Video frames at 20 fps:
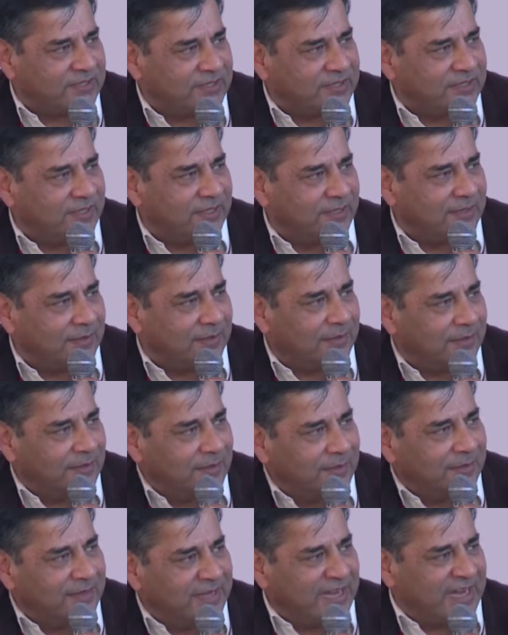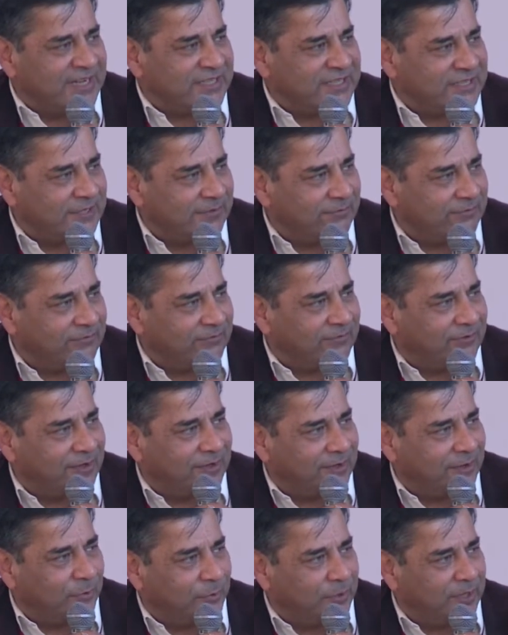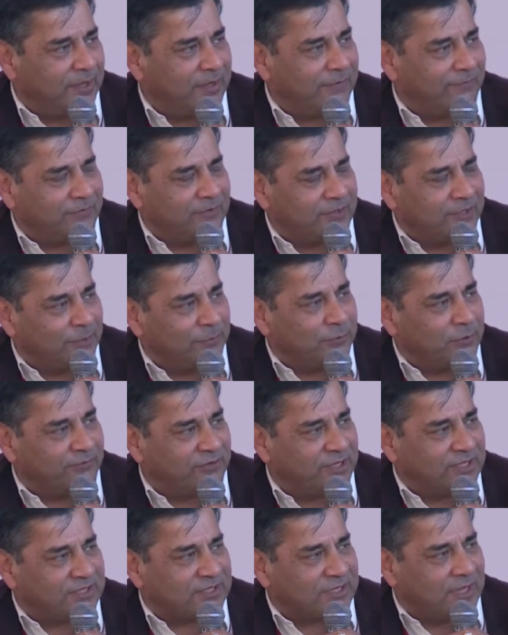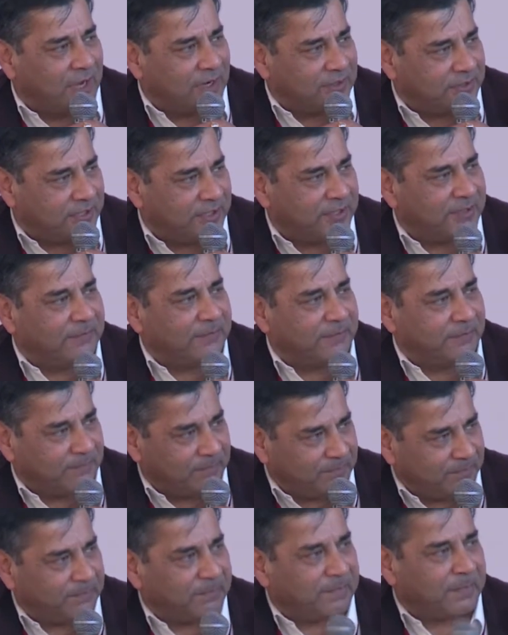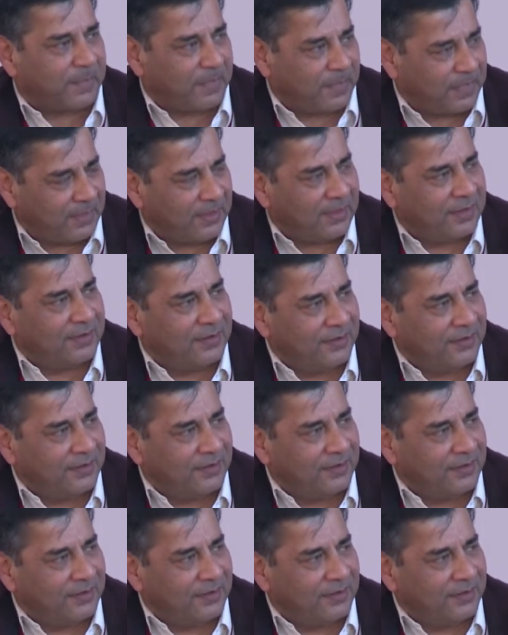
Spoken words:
in a negative way in terms of discarding. Yes, to a certain extent, yes,